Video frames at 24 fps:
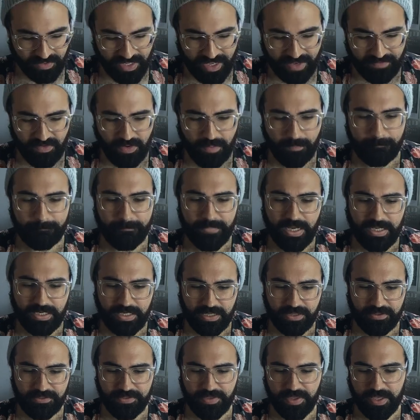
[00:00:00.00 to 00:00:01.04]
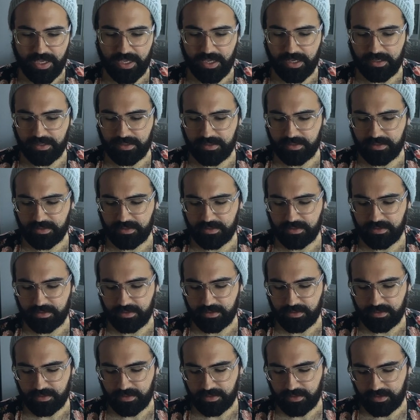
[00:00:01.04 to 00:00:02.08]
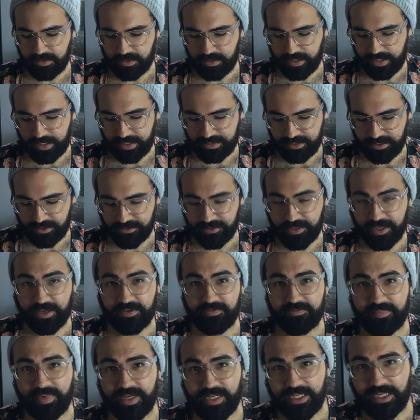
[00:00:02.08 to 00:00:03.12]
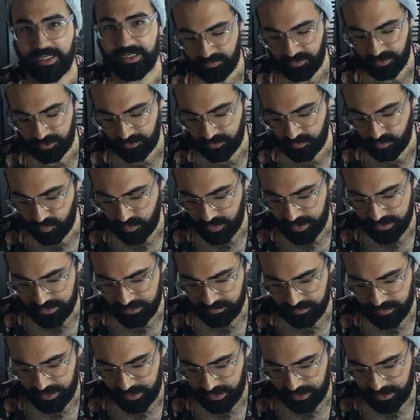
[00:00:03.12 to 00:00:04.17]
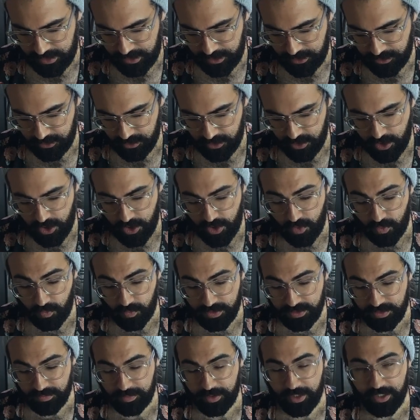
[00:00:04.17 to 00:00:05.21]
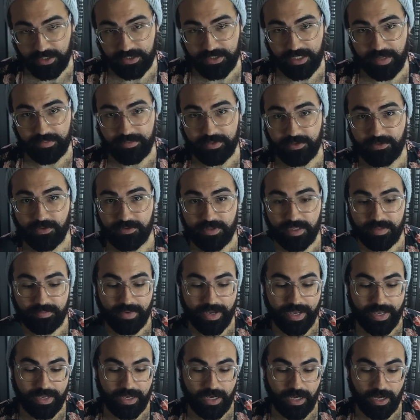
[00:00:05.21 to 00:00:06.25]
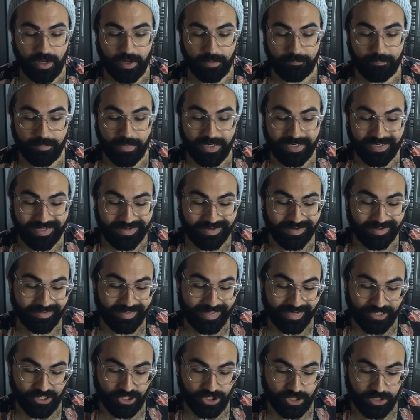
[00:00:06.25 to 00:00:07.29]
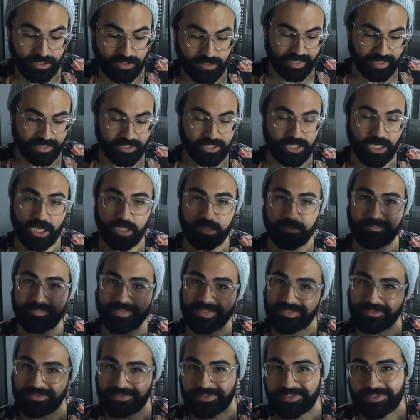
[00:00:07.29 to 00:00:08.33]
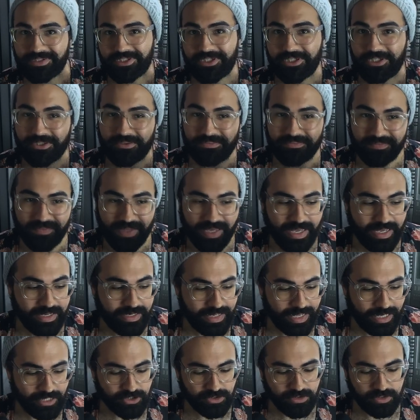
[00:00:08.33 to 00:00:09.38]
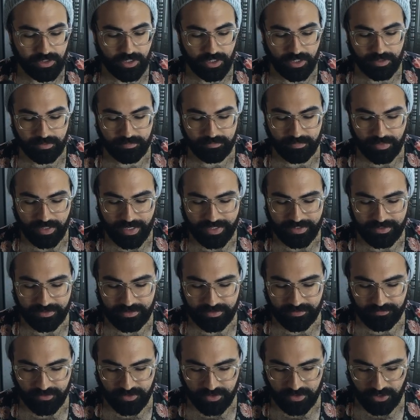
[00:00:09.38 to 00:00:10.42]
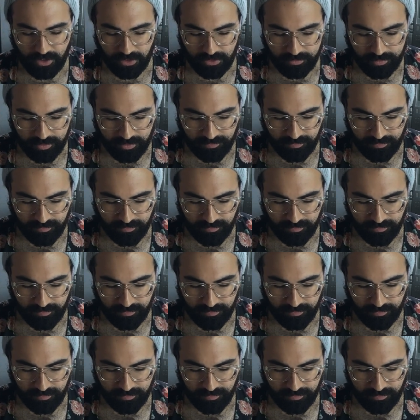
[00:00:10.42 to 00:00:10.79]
have a money thing. It's a thing of money. Well, there was money in here once upon a time. This was in my uh, money collection. I had dollar bills in here. I had actually, um, I had different dollar bills